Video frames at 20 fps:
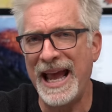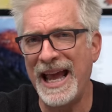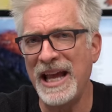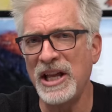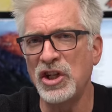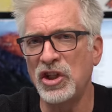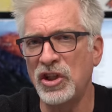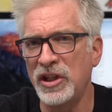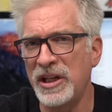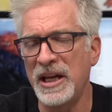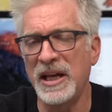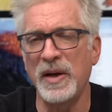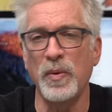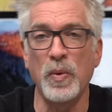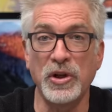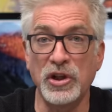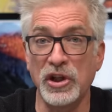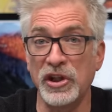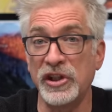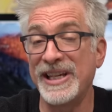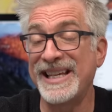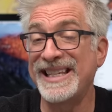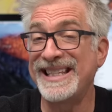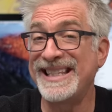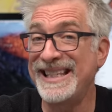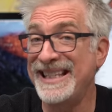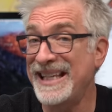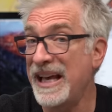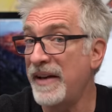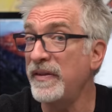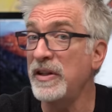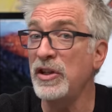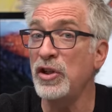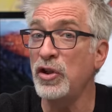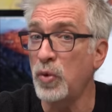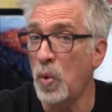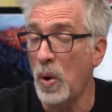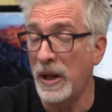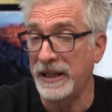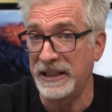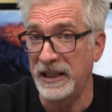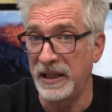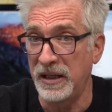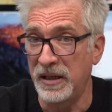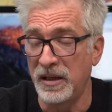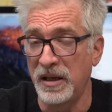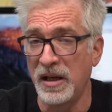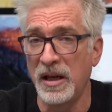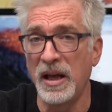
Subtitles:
HD, which is 720,